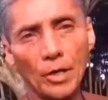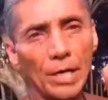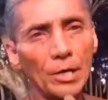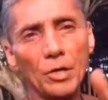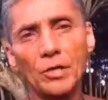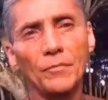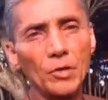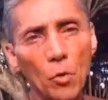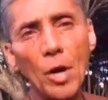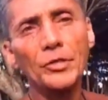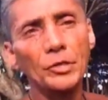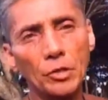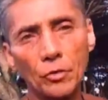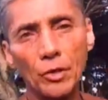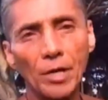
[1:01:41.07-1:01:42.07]
You don't even know what
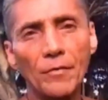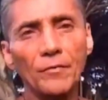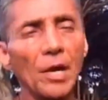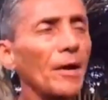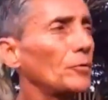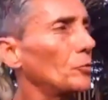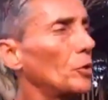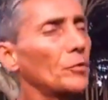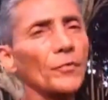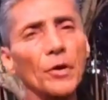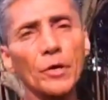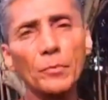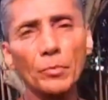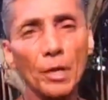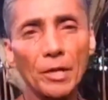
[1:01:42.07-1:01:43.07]
to create. If not, you would have
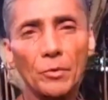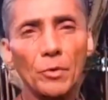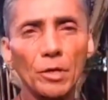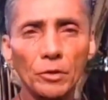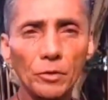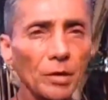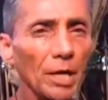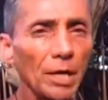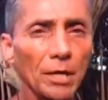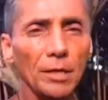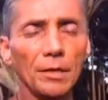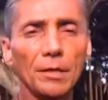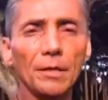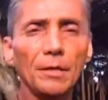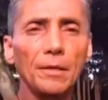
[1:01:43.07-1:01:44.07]
already bloody well created it.